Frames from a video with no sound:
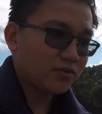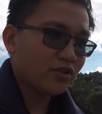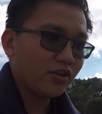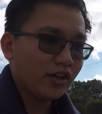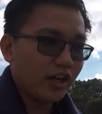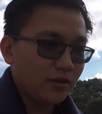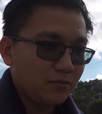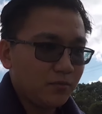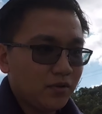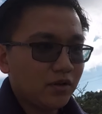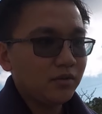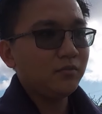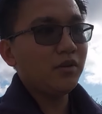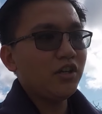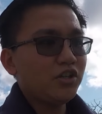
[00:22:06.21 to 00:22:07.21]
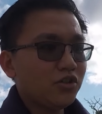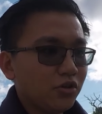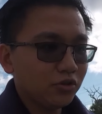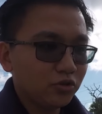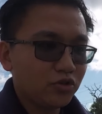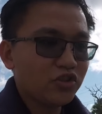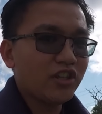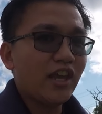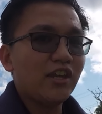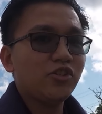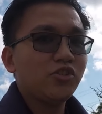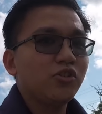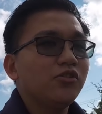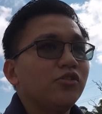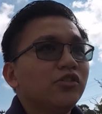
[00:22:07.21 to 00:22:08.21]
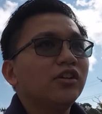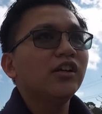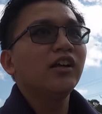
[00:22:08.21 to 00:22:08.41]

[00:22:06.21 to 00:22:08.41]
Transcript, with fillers: Okay, be sure to stay tuned.